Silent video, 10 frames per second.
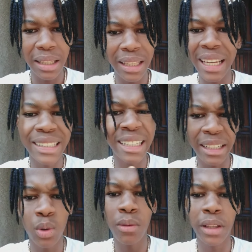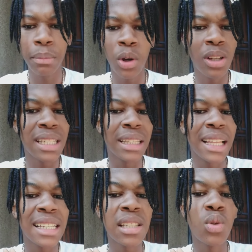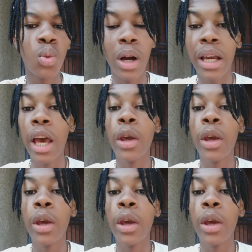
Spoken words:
Get rid of it, because it doesn't work.